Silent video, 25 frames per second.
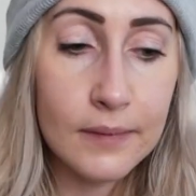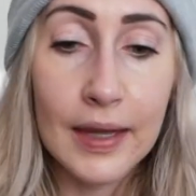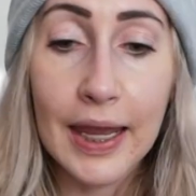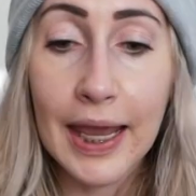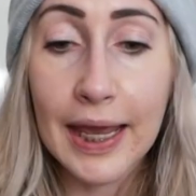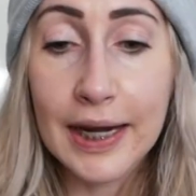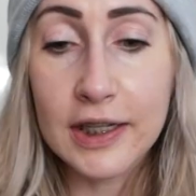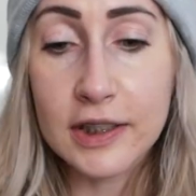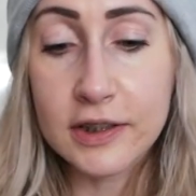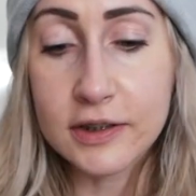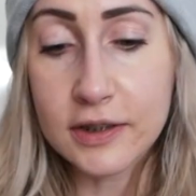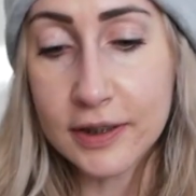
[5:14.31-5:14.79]

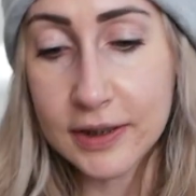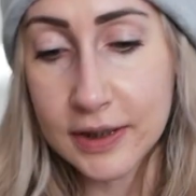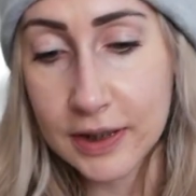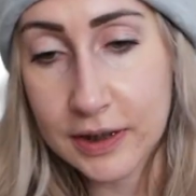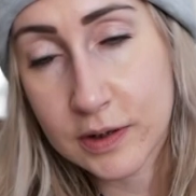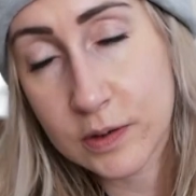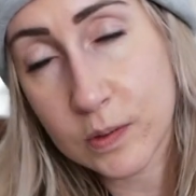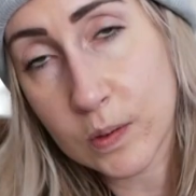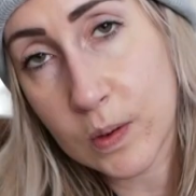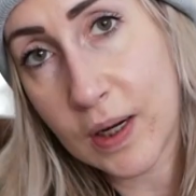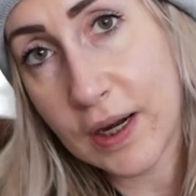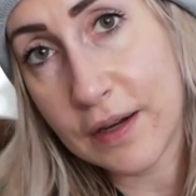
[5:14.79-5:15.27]
And it's not
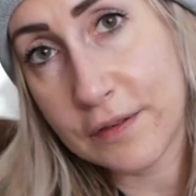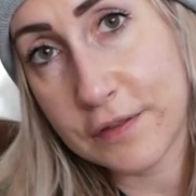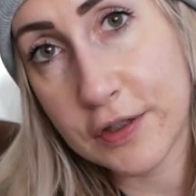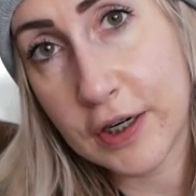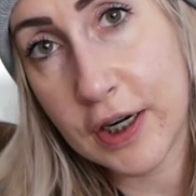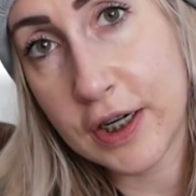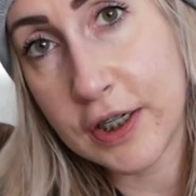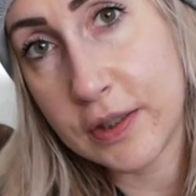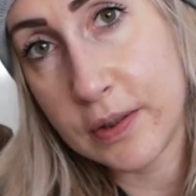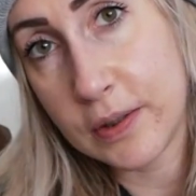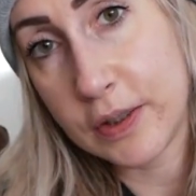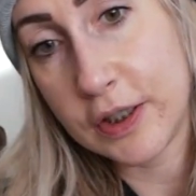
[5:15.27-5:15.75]
that sore after
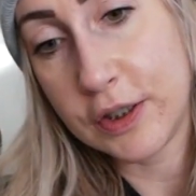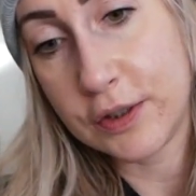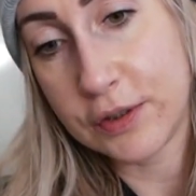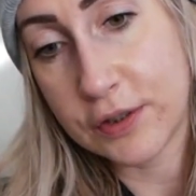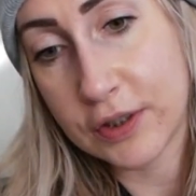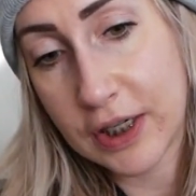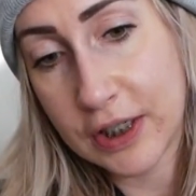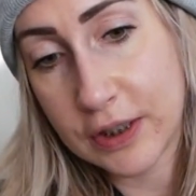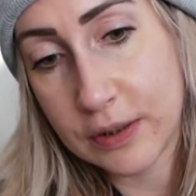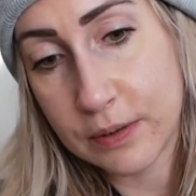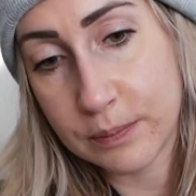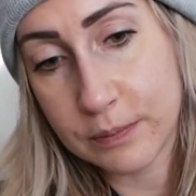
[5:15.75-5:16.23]
I do it.
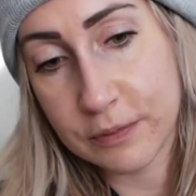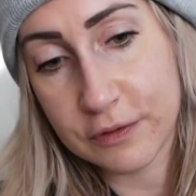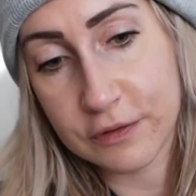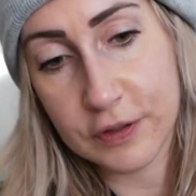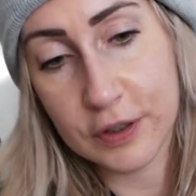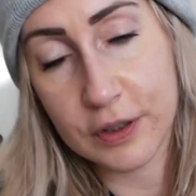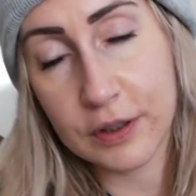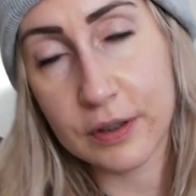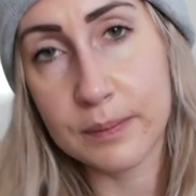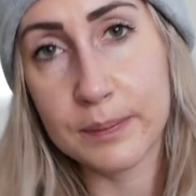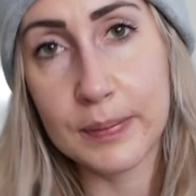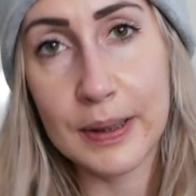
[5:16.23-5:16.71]
Usually I do it before
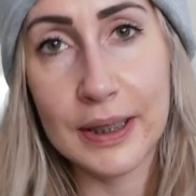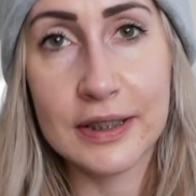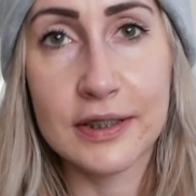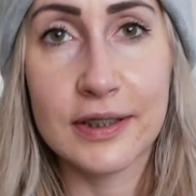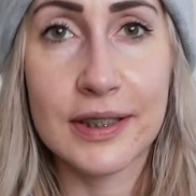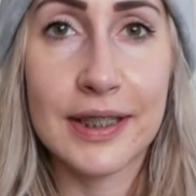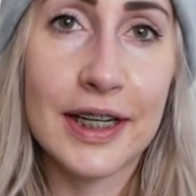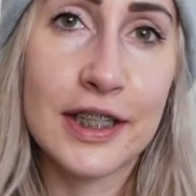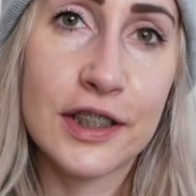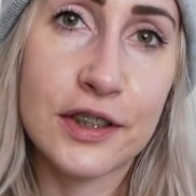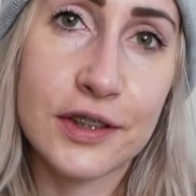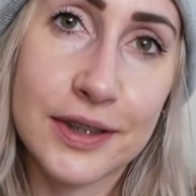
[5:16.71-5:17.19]
I go to bed
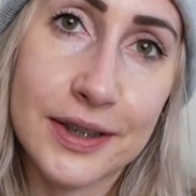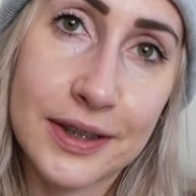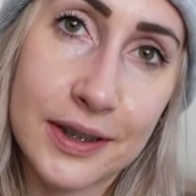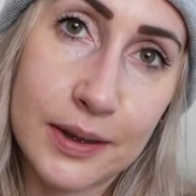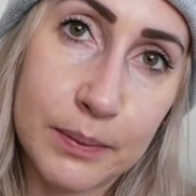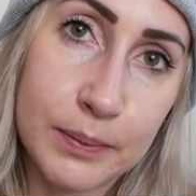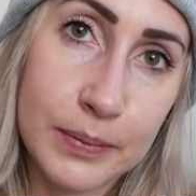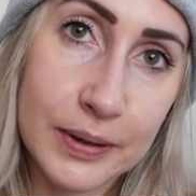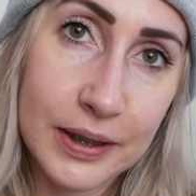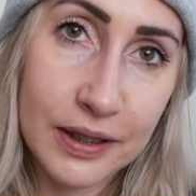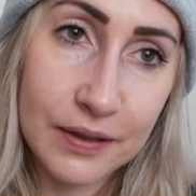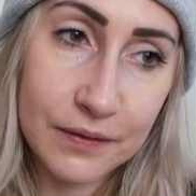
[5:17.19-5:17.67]
so that I just
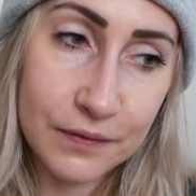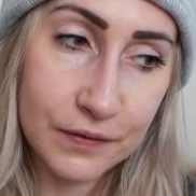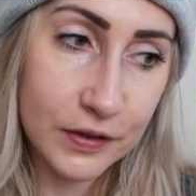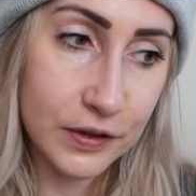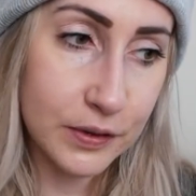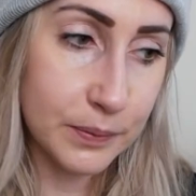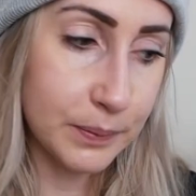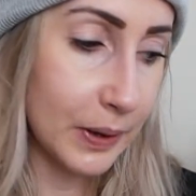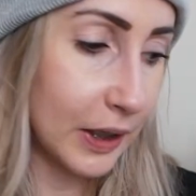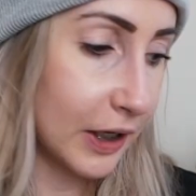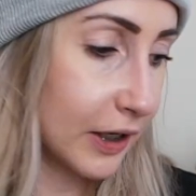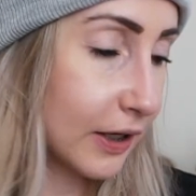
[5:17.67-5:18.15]
sleep and then it
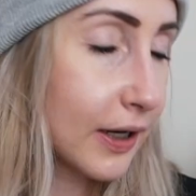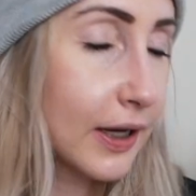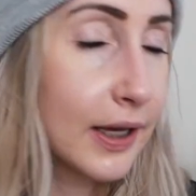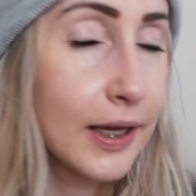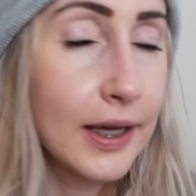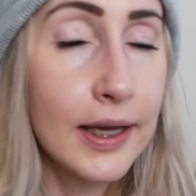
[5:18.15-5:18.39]
feels better.